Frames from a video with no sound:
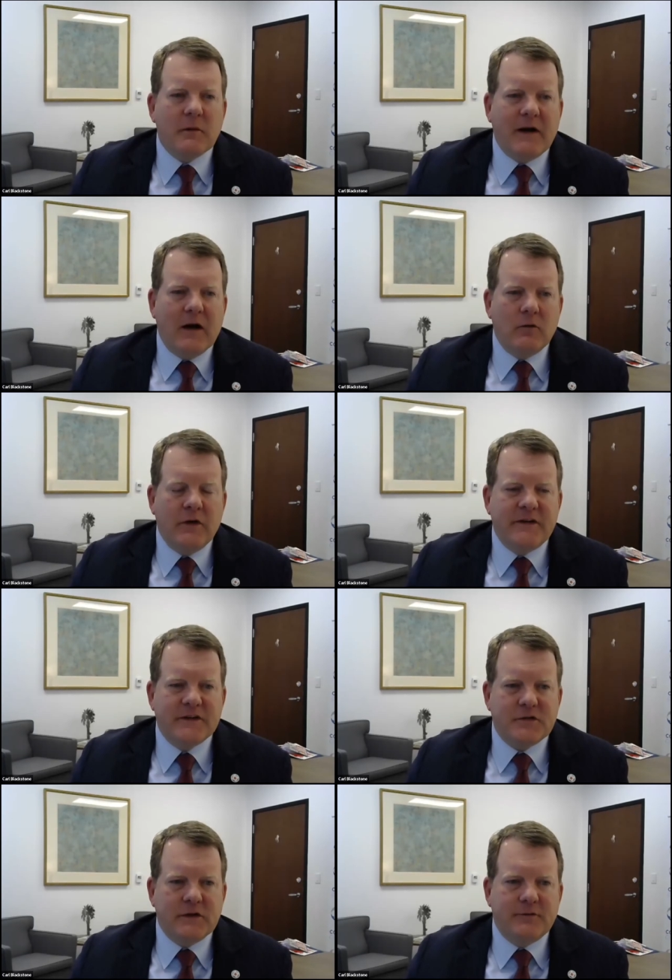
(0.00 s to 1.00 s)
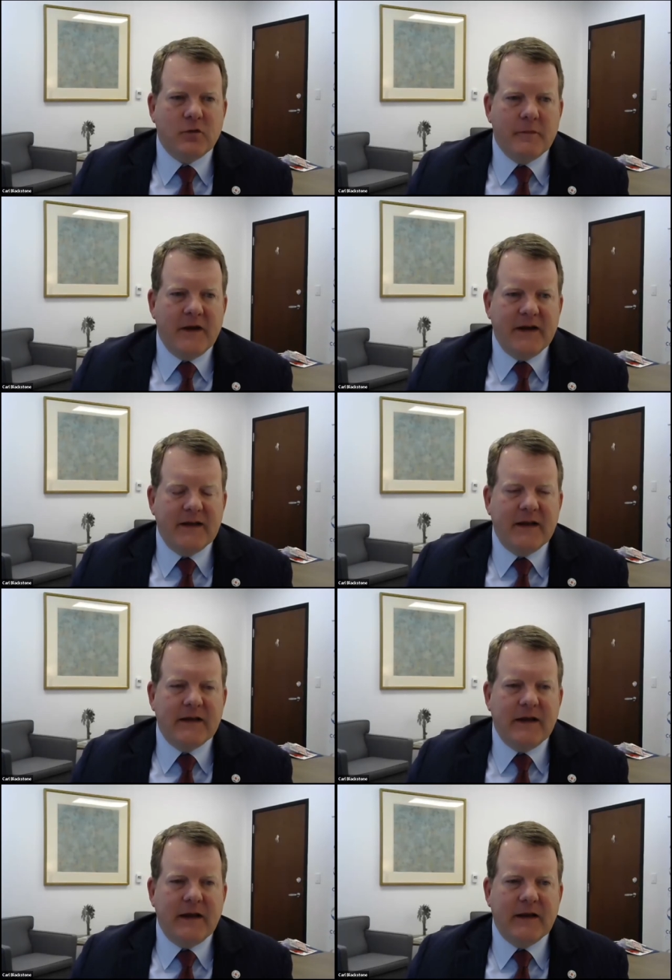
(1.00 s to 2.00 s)
about redistricting for a minute.
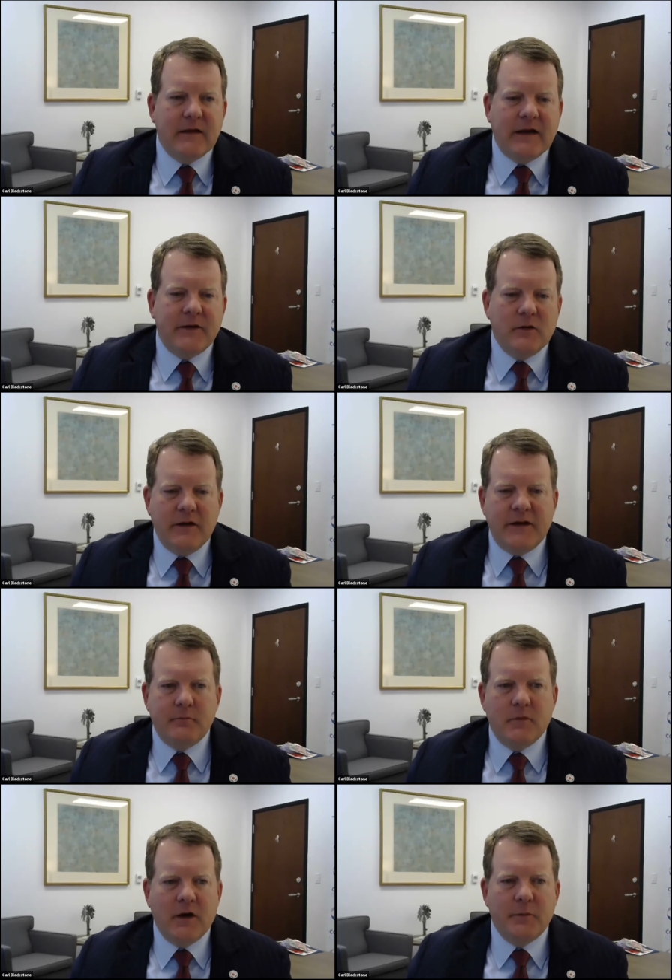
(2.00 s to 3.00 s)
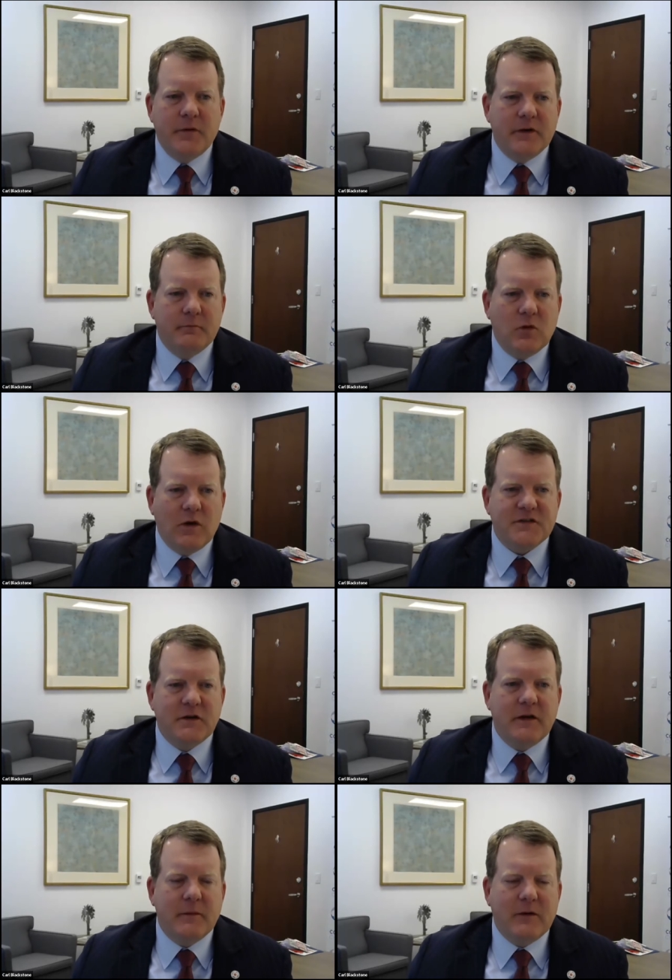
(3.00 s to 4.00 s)
And I know Lynn put a, put a question
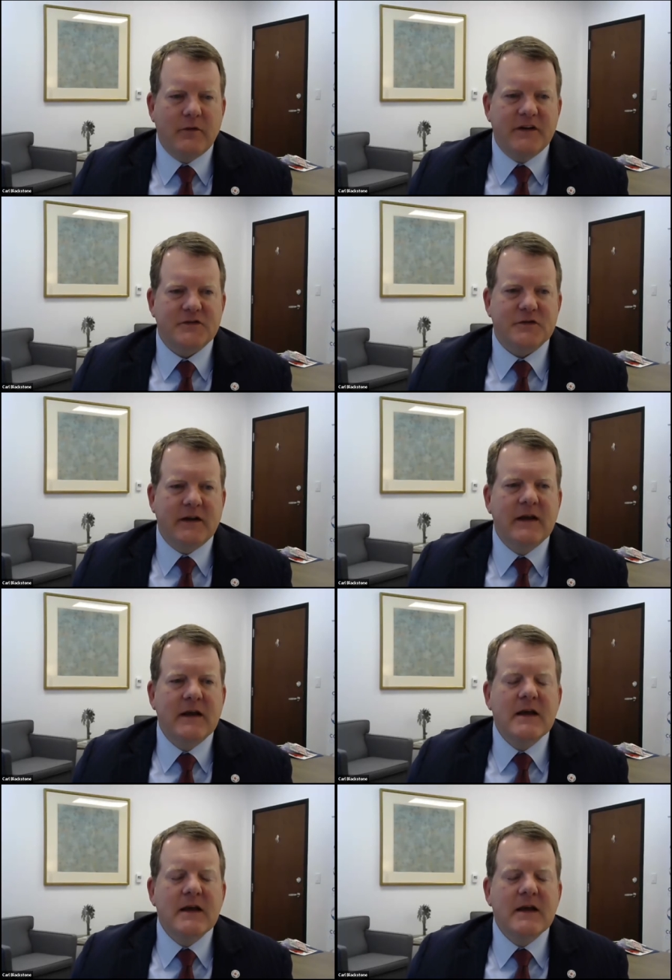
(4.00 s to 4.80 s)
in there about redistricting